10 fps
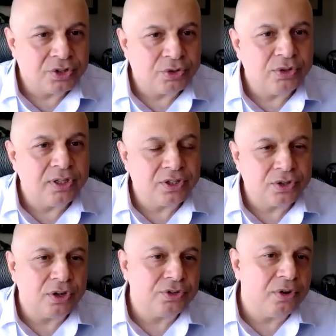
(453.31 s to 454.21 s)
So this
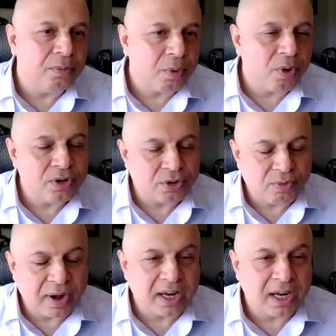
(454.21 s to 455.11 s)
is also important
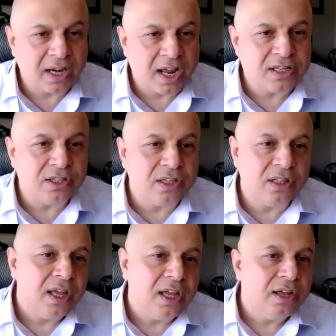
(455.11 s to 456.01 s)
to recognize
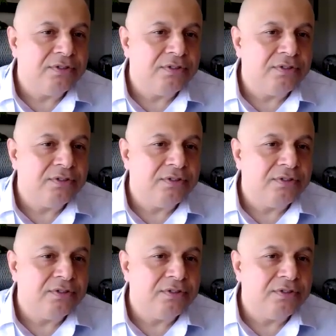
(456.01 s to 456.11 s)
that